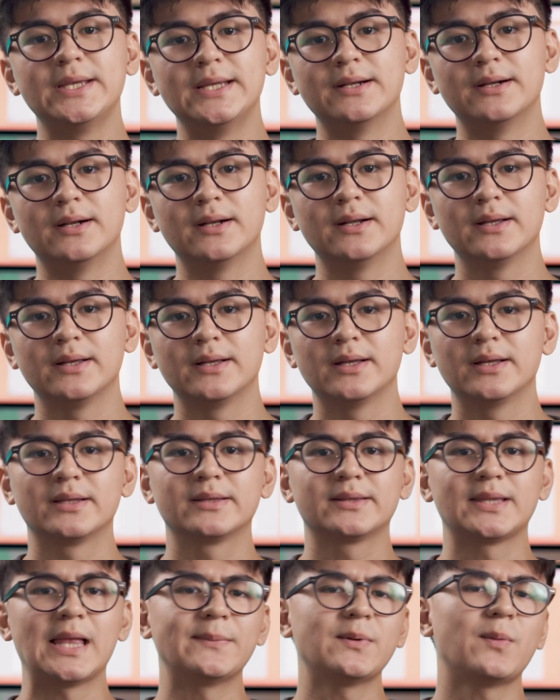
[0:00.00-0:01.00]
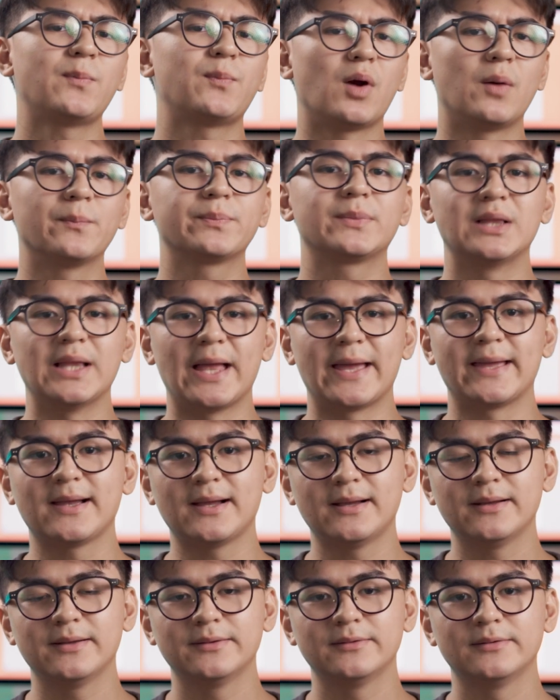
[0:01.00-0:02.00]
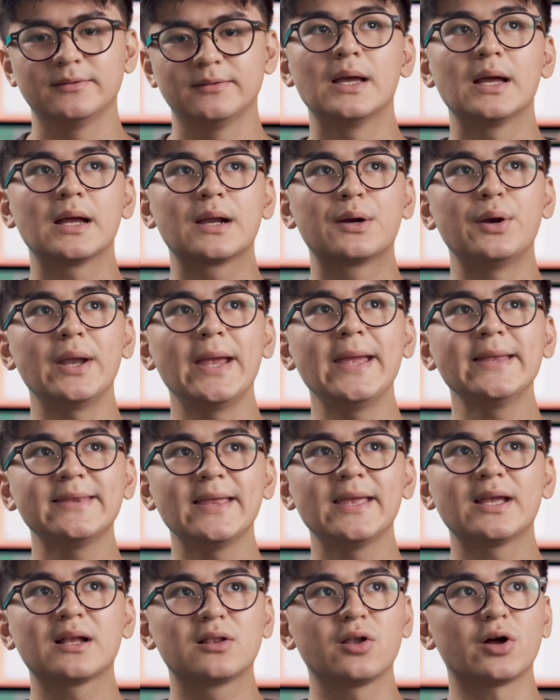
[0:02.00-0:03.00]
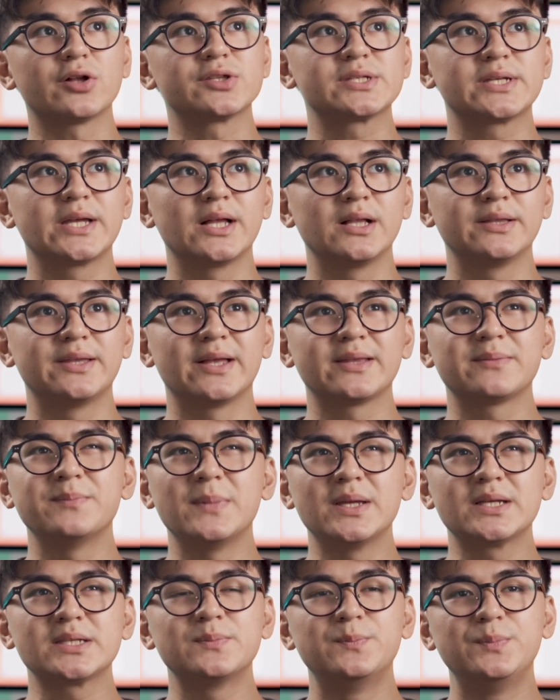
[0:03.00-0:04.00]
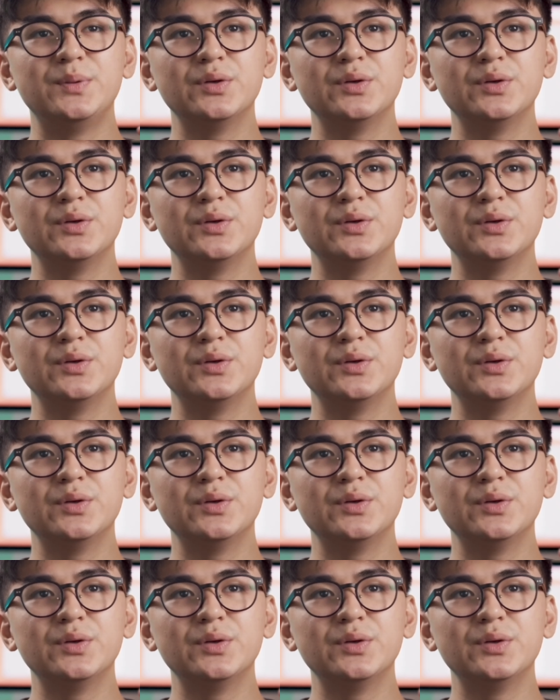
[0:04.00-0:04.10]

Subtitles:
here, type a prompt like, create a Claude skill that makes